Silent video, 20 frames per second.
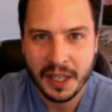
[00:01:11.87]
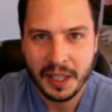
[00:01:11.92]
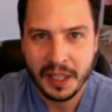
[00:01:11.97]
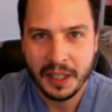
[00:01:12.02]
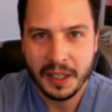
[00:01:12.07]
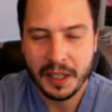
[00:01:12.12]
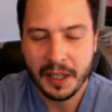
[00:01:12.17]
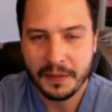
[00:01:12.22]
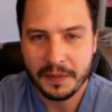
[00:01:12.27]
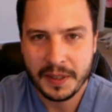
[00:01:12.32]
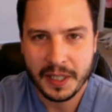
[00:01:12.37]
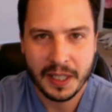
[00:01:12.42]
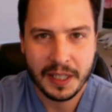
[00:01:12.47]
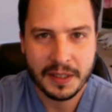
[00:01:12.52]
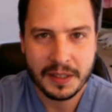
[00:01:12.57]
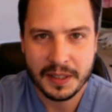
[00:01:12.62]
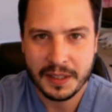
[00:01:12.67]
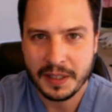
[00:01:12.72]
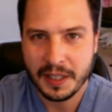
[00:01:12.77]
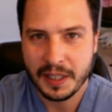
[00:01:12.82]
you'd have
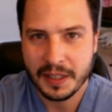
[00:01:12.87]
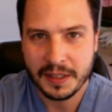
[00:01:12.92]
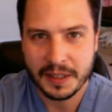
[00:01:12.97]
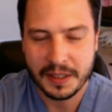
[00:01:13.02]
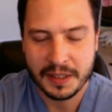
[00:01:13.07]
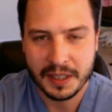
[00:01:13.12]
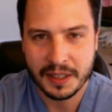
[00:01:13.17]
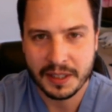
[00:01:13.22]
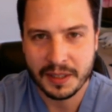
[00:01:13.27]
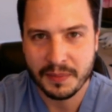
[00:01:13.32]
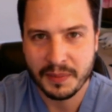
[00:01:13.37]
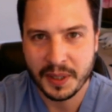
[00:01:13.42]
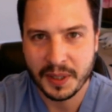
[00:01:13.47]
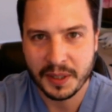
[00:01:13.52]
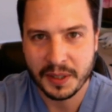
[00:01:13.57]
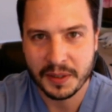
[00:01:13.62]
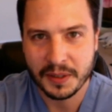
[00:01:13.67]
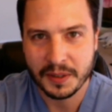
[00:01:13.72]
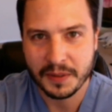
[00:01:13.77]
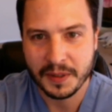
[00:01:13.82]
tens and tens and tens of
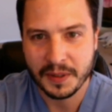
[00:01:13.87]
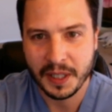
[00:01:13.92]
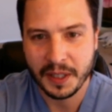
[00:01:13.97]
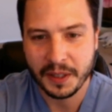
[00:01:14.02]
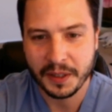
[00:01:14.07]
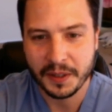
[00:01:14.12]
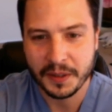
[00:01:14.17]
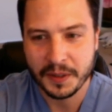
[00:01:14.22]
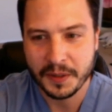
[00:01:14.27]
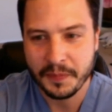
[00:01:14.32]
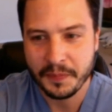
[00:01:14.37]
millions of dollars.